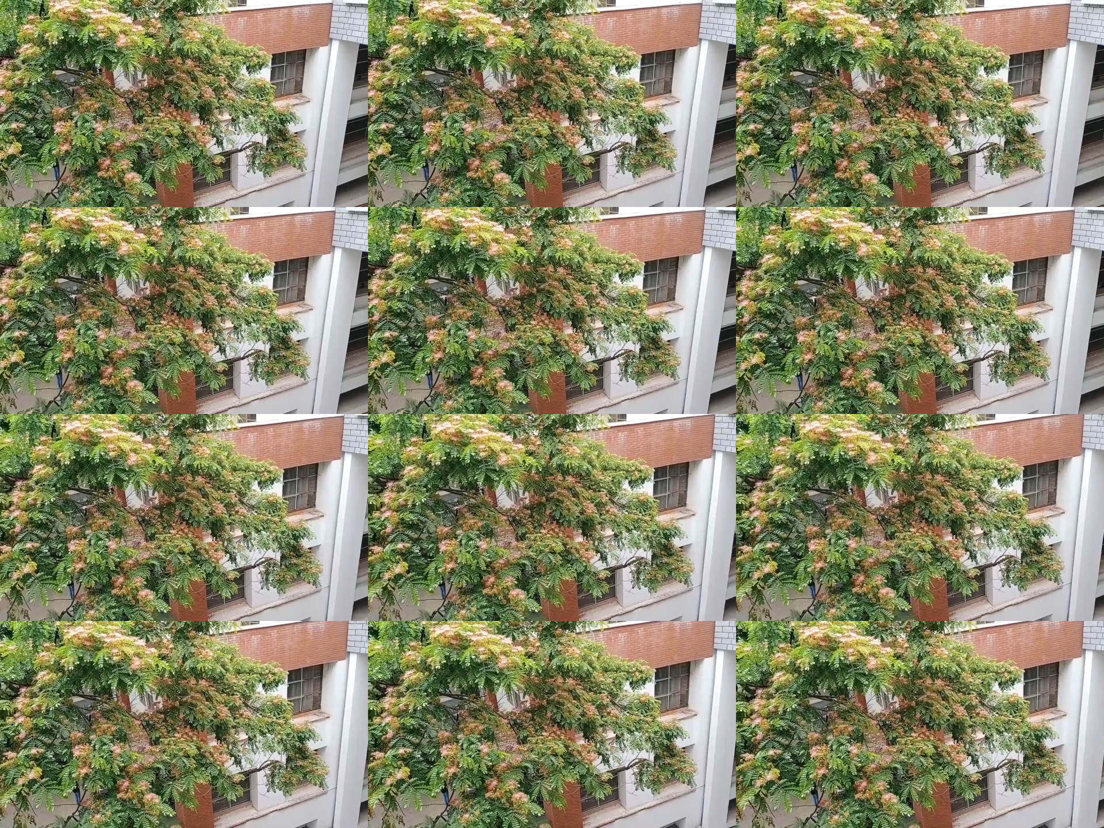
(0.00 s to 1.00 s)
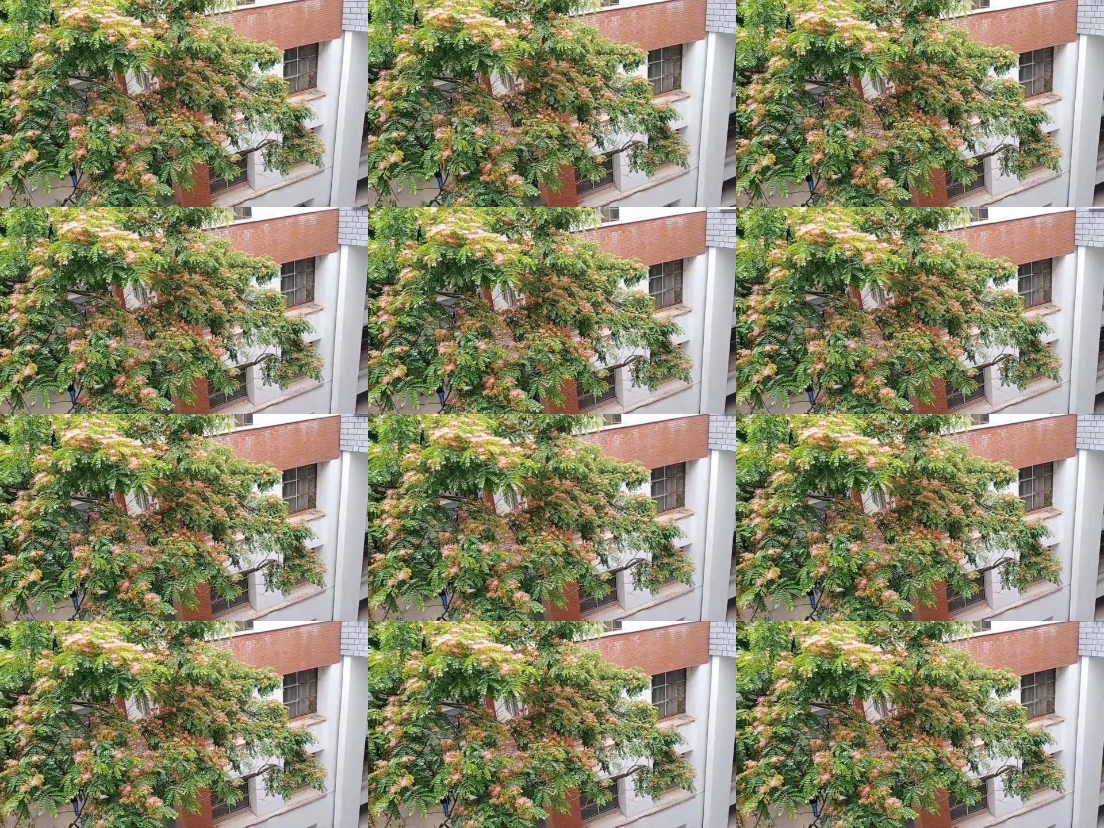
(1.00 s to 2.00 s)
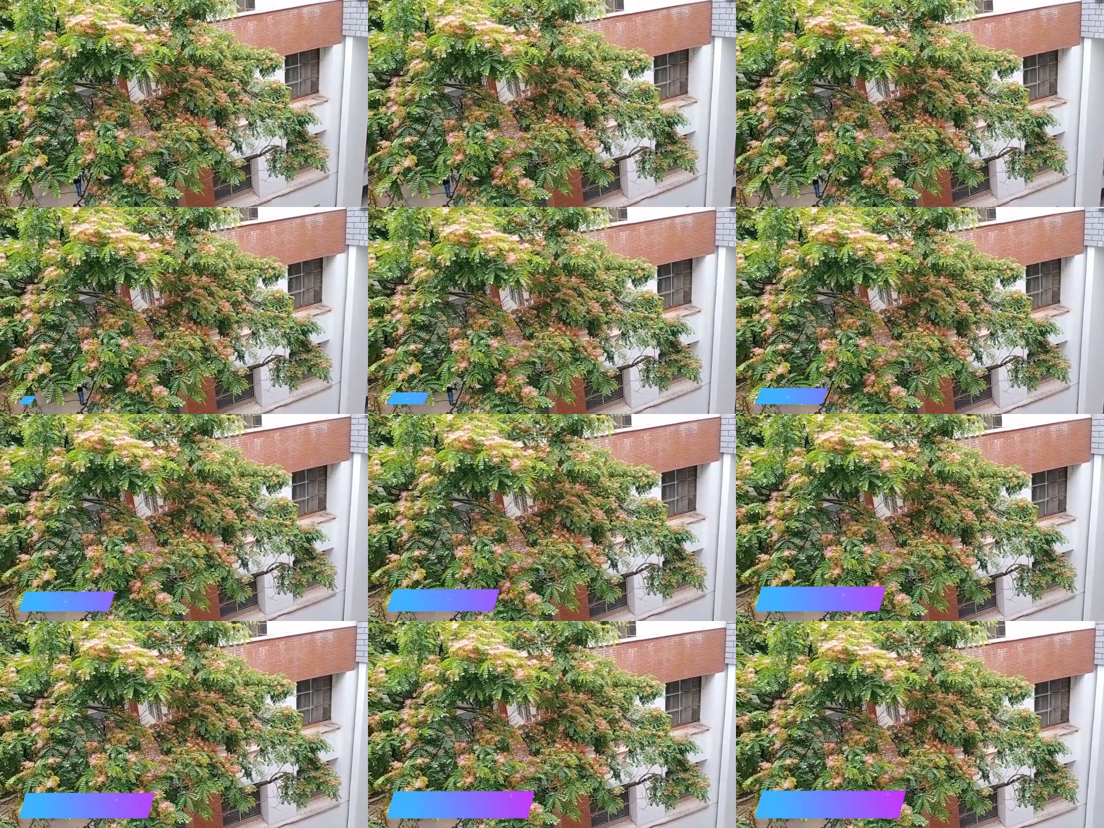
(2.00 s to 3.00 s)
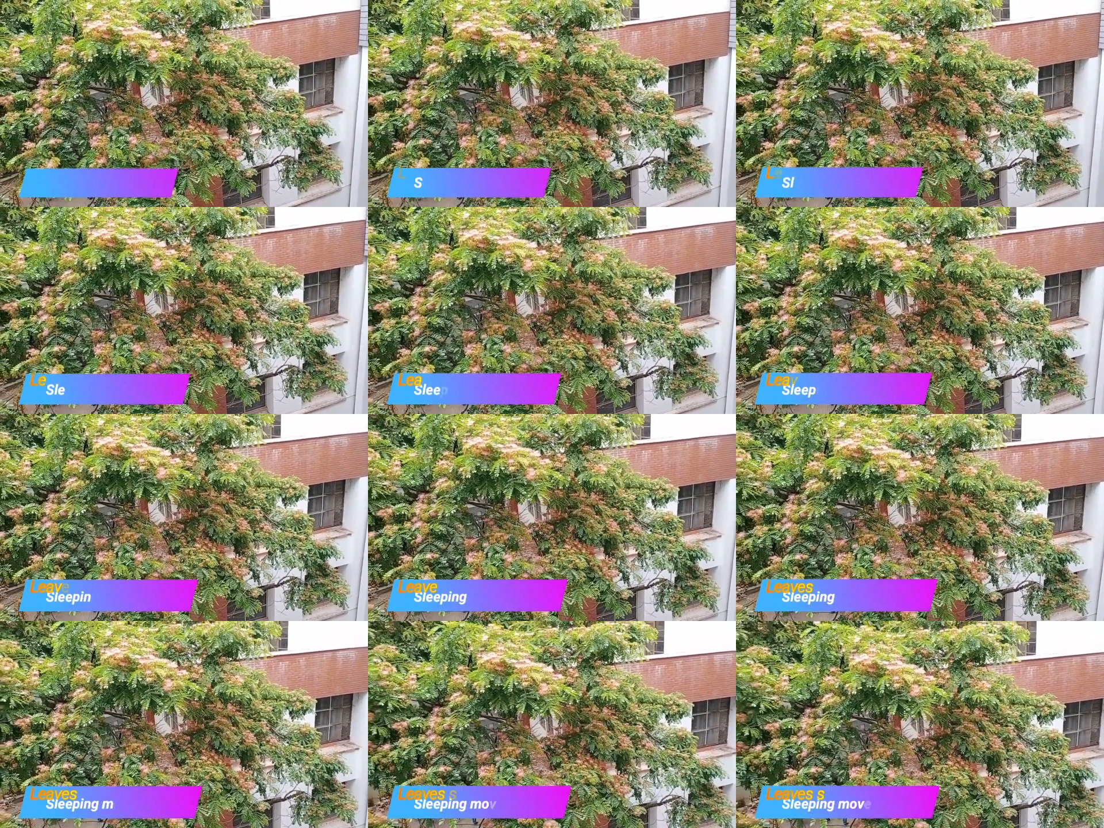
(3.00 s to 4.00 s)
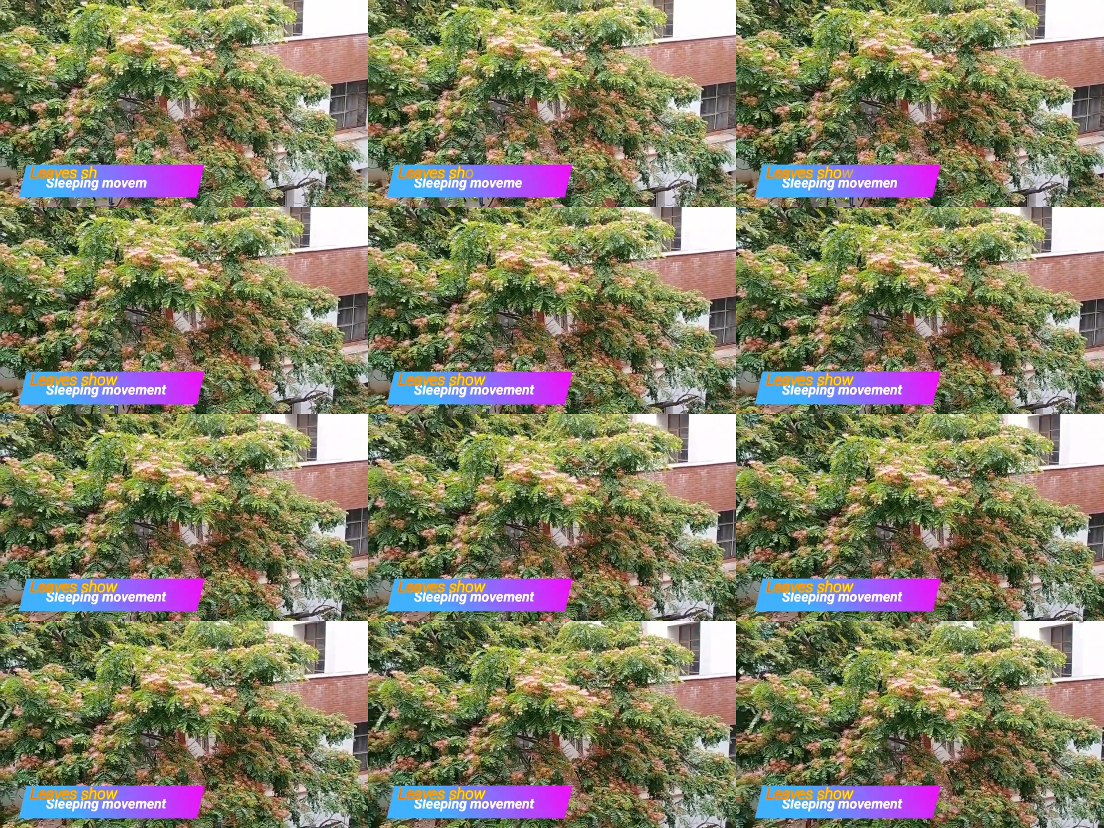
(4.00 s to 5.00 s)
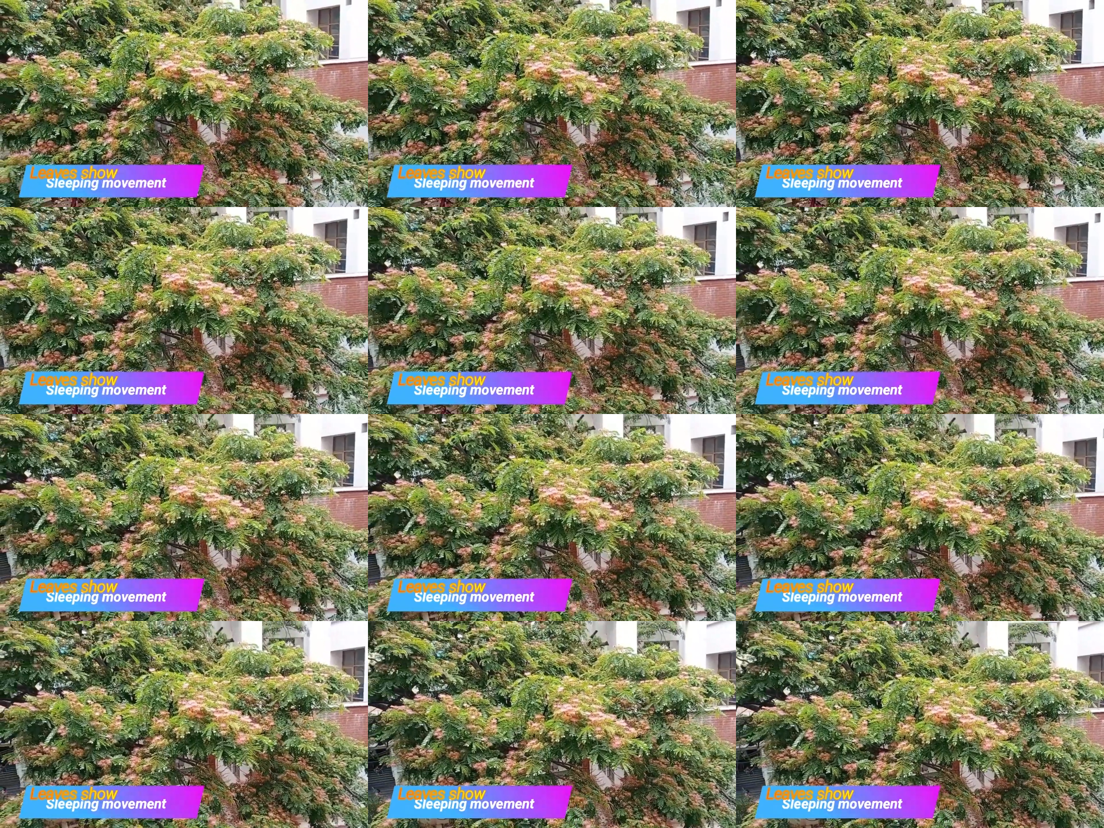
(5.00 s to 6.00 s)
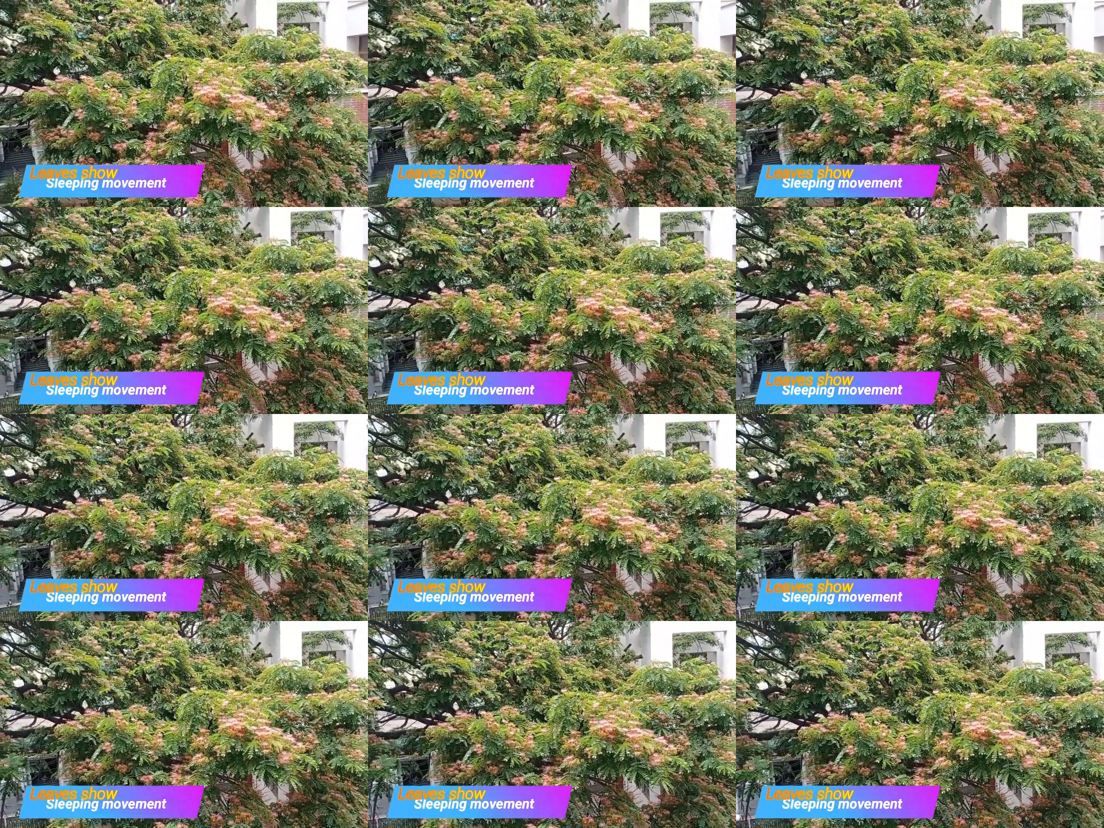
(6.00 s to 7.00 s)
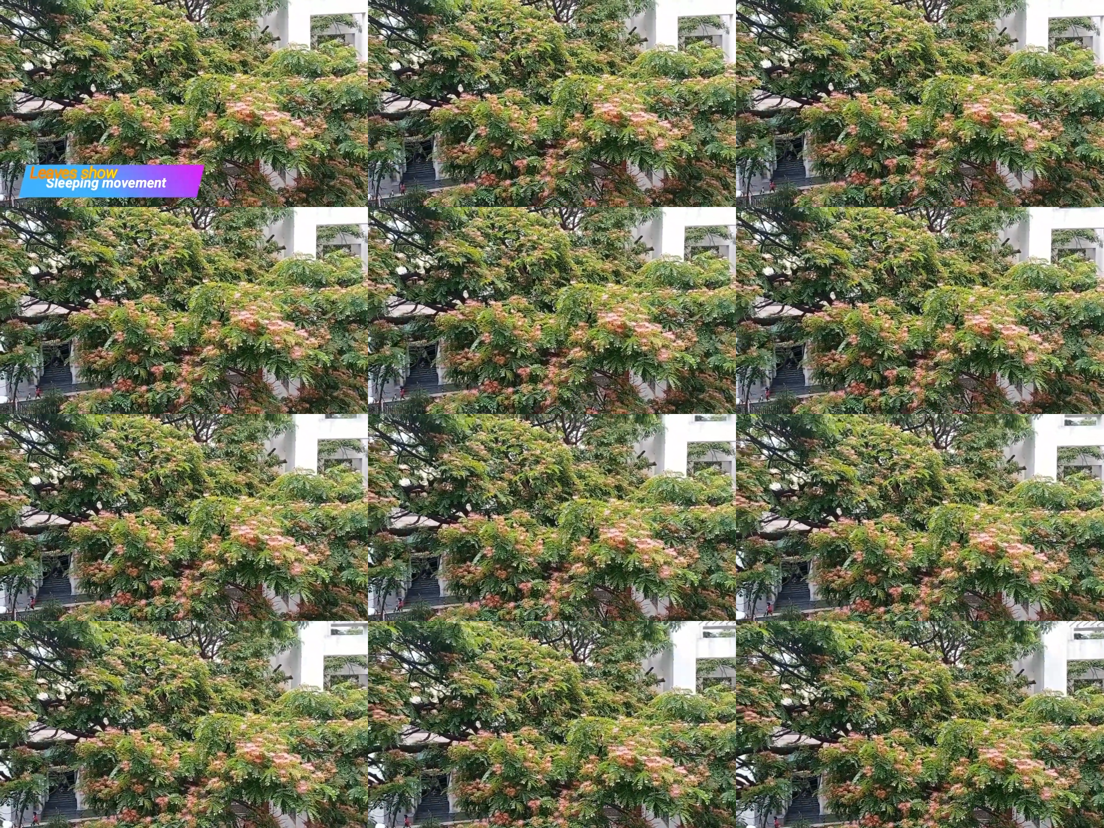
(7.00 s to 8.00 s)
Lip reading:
[unreadable: no face in view]